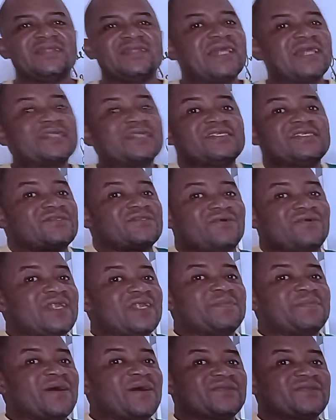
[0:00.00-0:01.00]
That is all
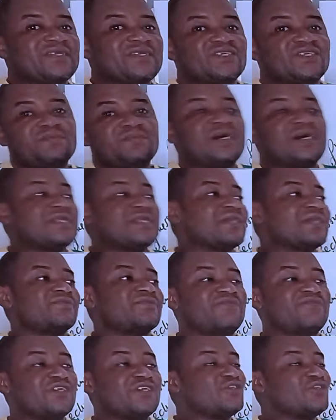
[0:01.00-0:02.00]
about it. Remember
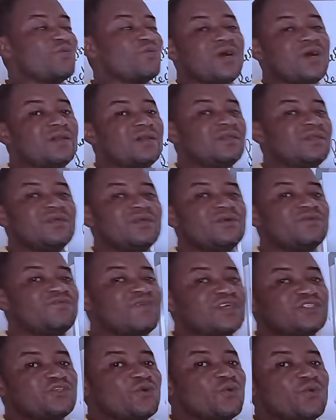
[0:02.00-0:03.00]
that Van der
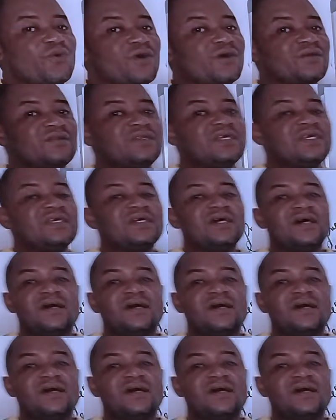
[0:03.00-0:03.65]
Waals